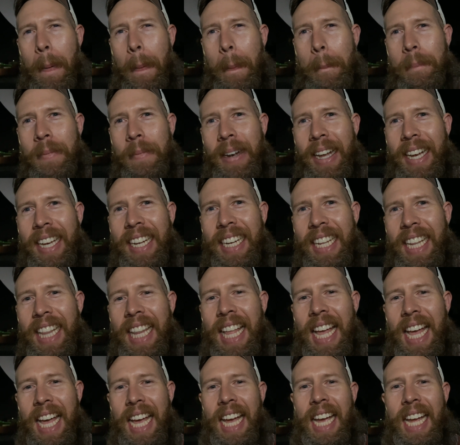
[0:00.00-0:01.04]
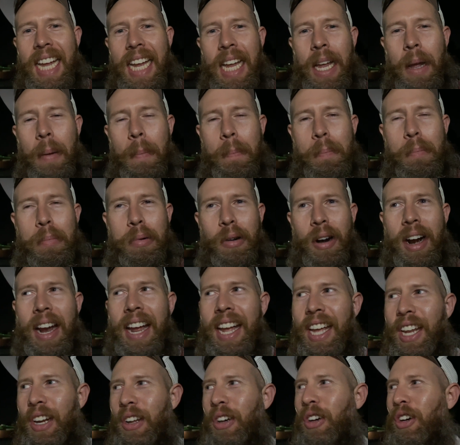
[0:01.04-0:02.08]
I'm not gonna lie,
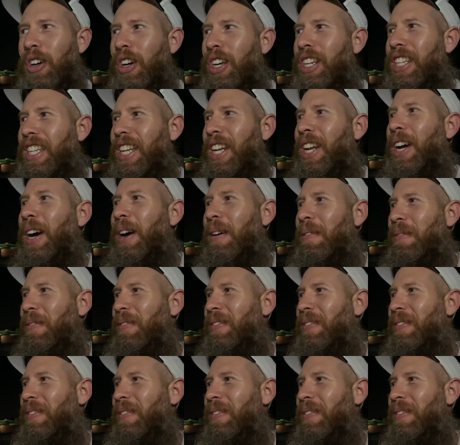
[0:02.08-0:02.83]
Brian hooked it up.